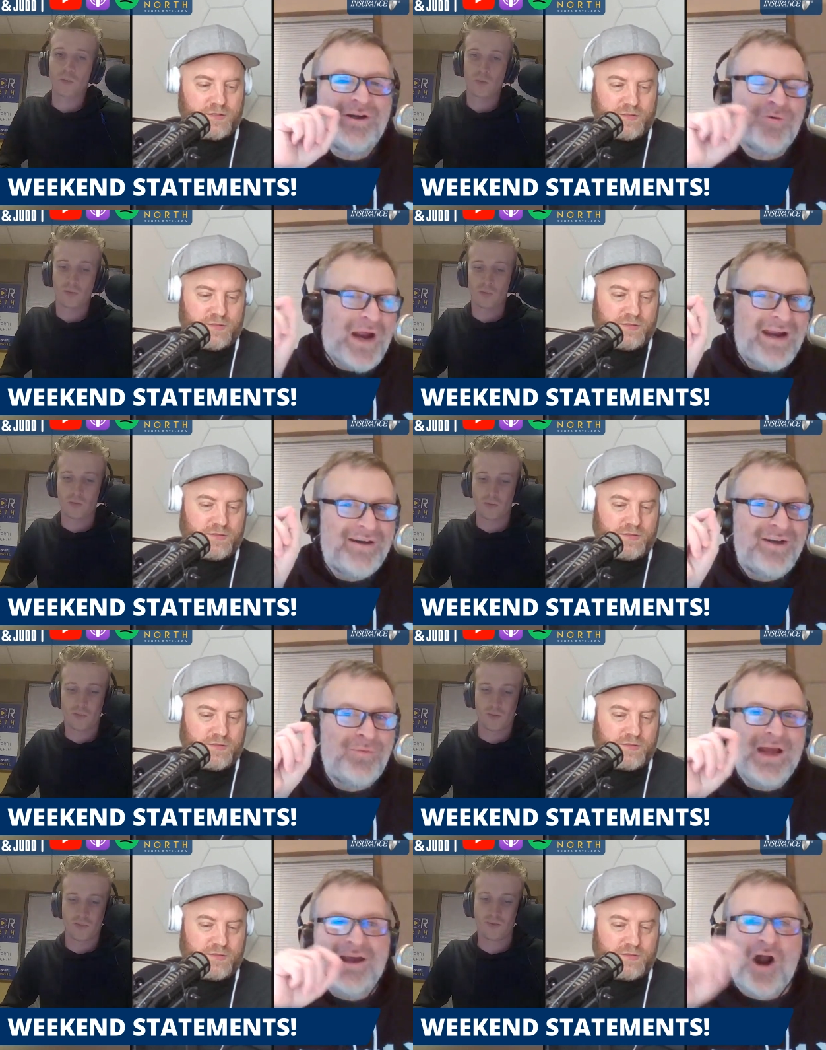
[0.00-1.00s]
Speaker 1: and
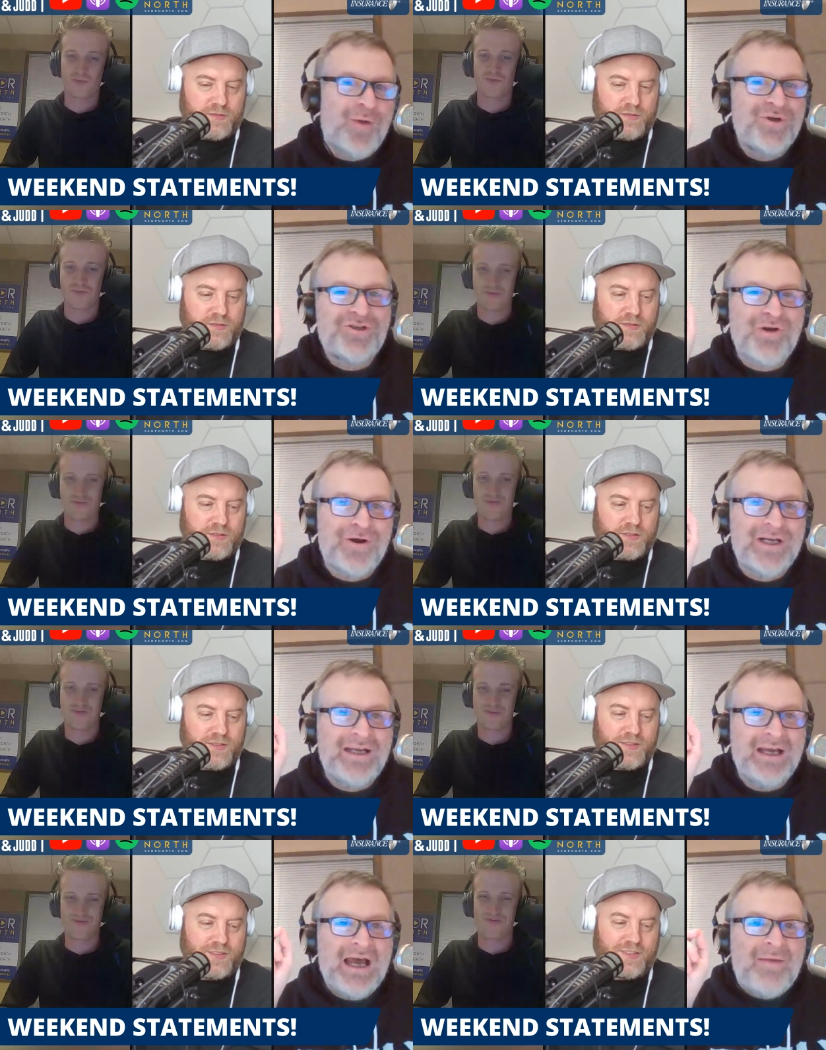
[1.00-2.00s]
random and arbitrary
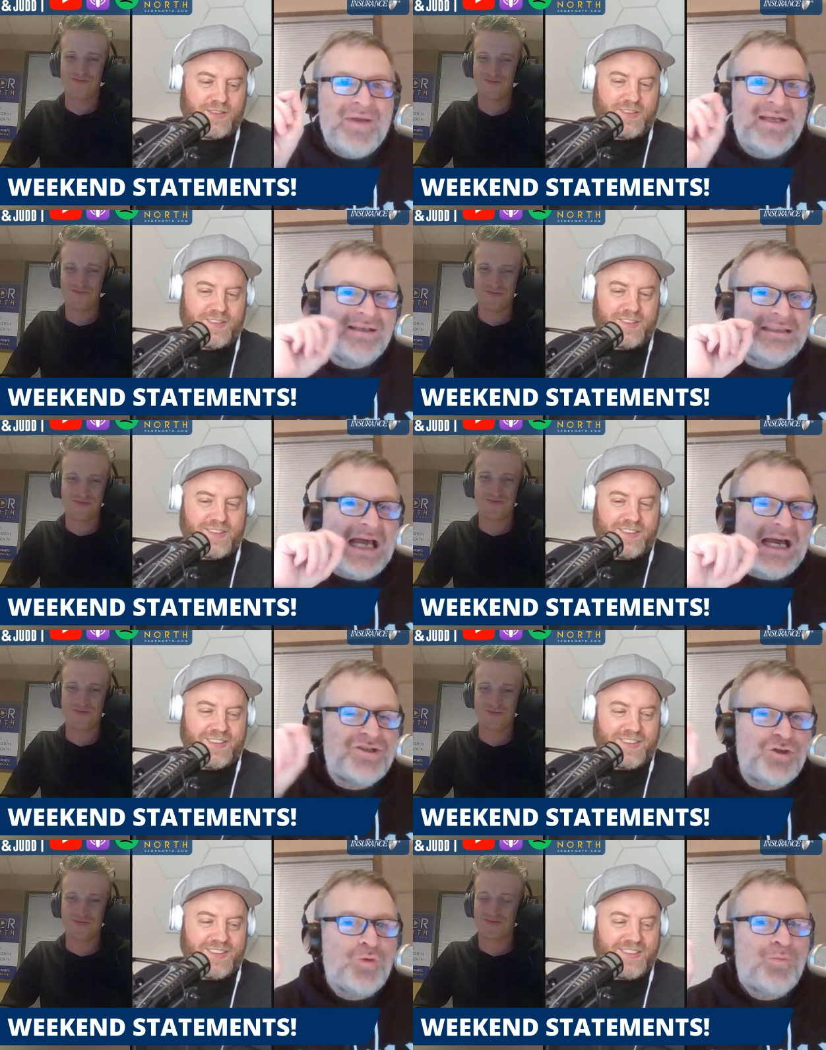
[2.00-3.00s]
because guys
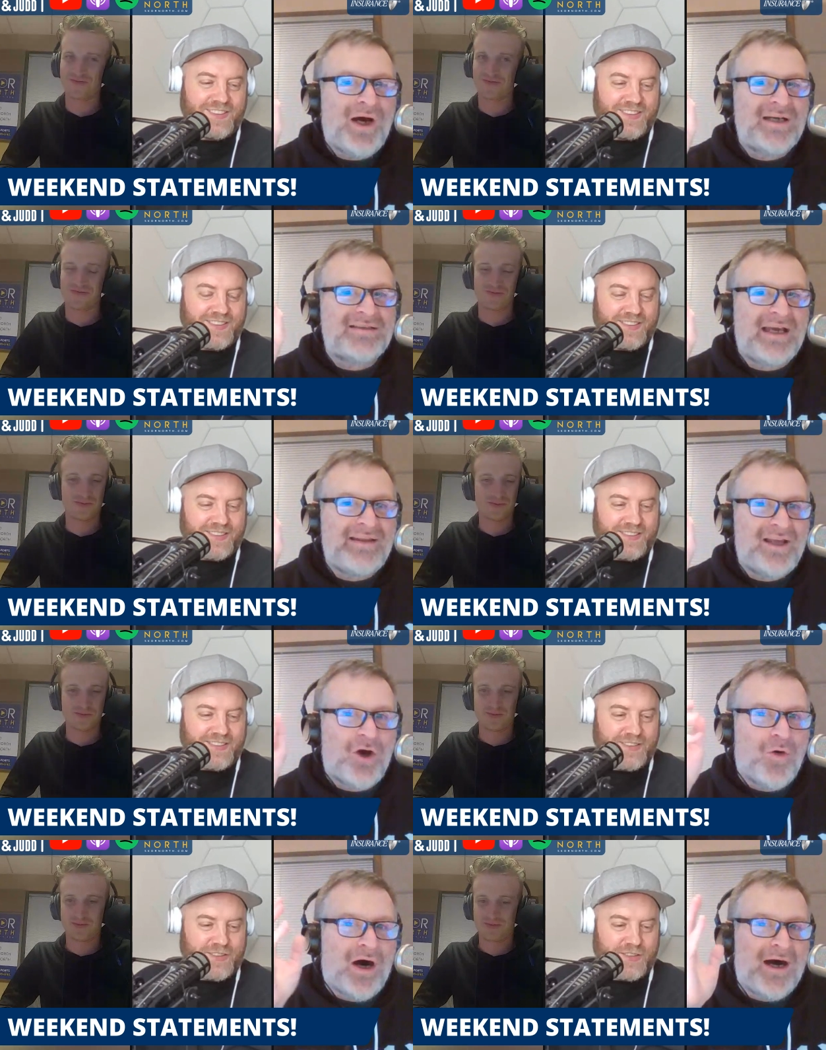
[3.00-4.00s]
shoot pucks and they
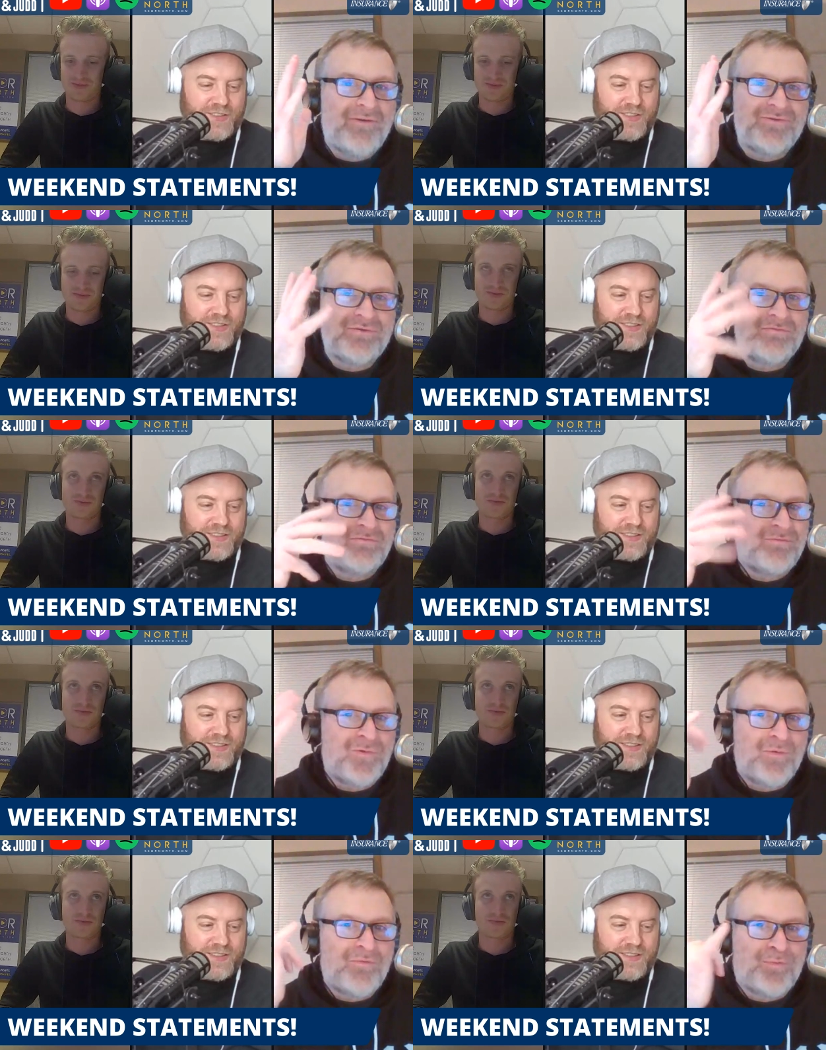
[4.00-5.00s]
go off
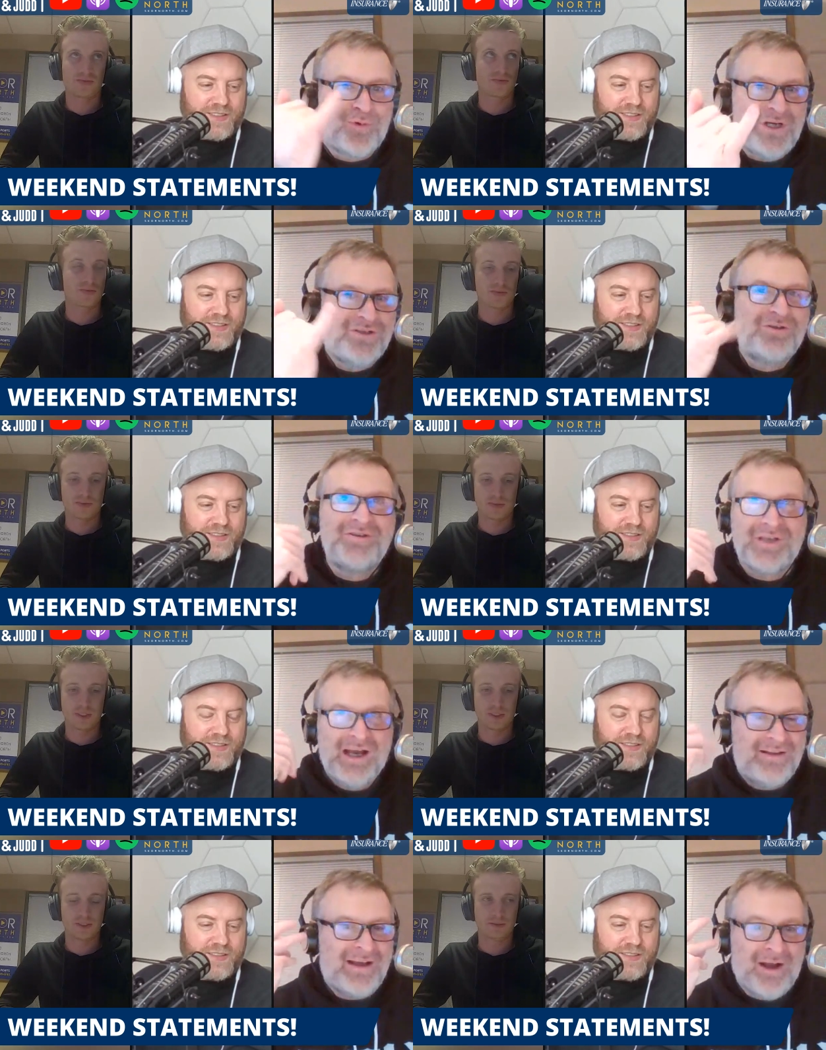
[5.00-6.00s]
breezers,
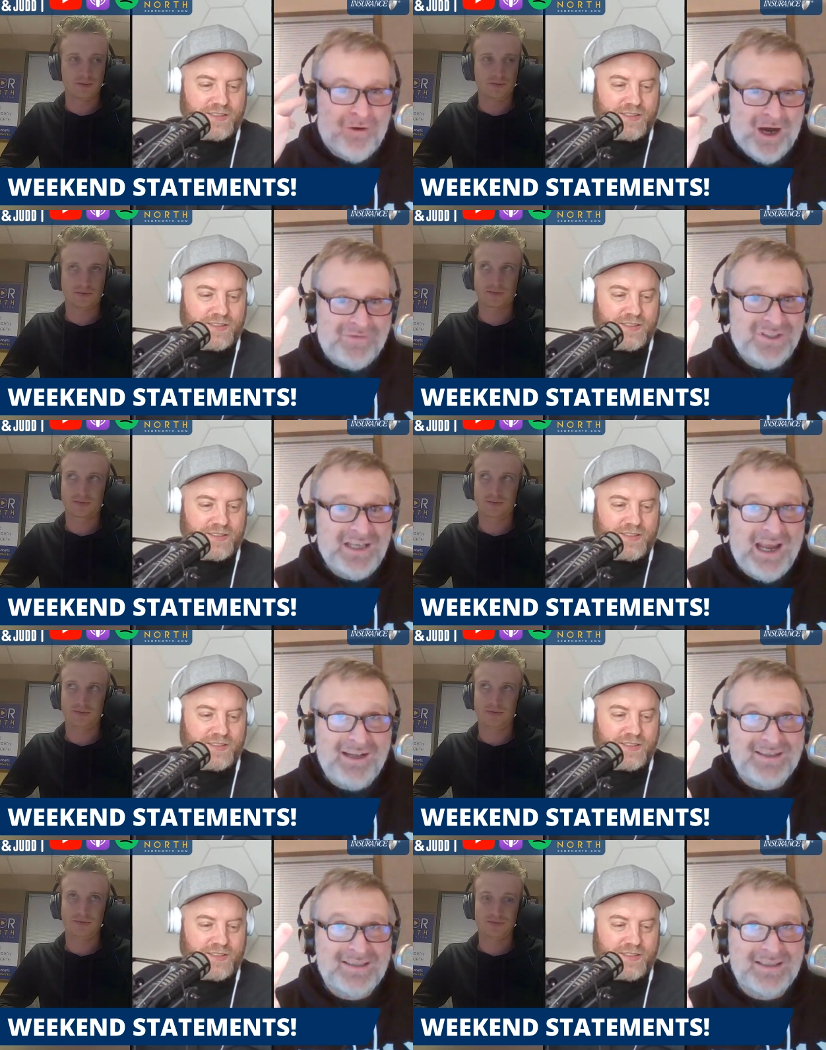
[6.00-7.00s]
they go off
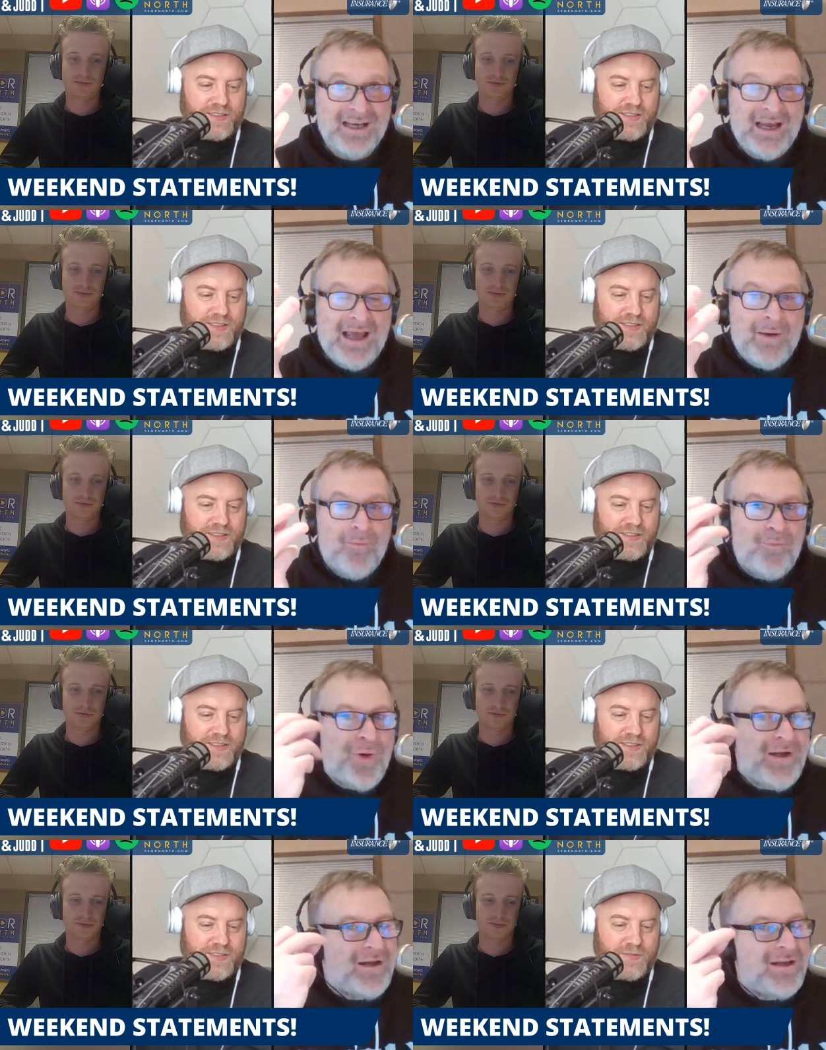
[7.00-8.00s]
skates,
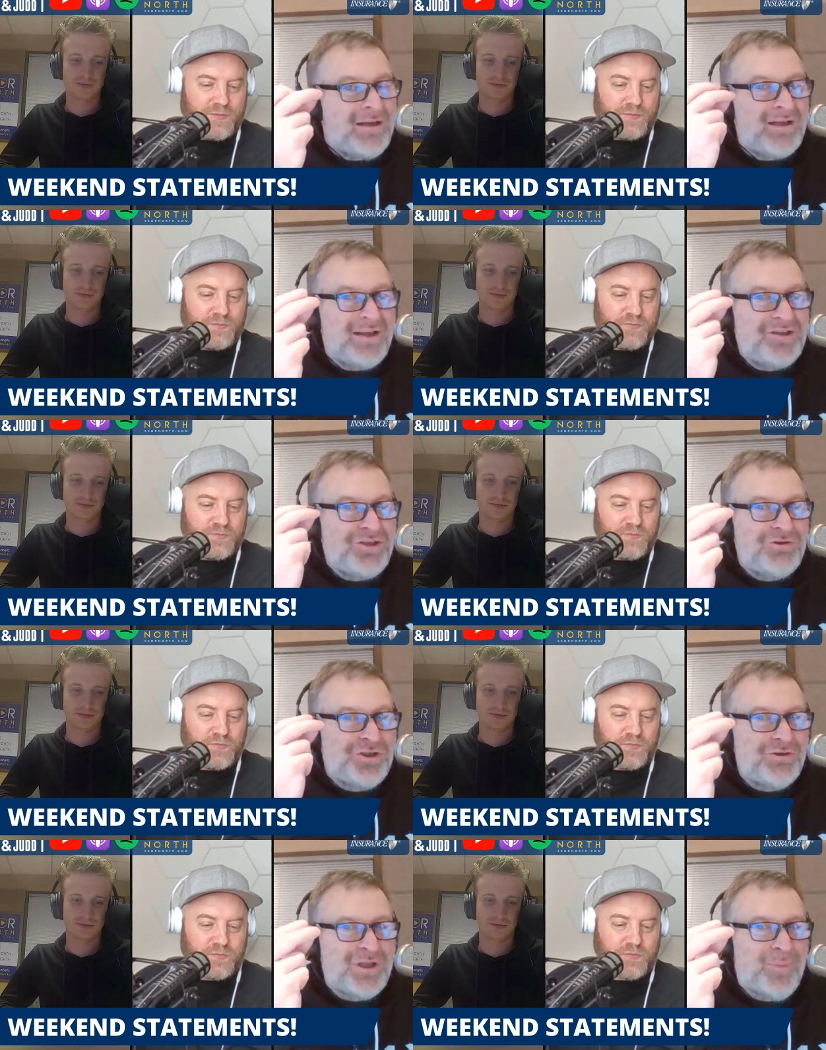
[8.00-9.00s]
but unless you
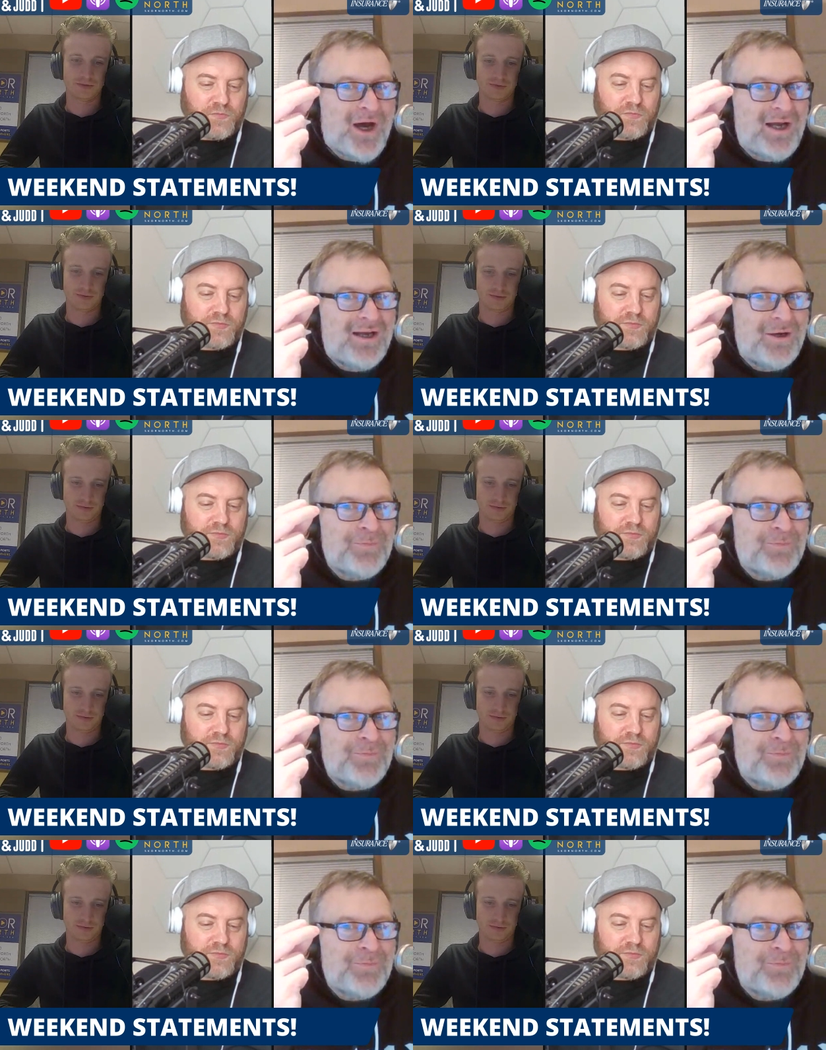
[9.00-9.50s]
shoot the puck,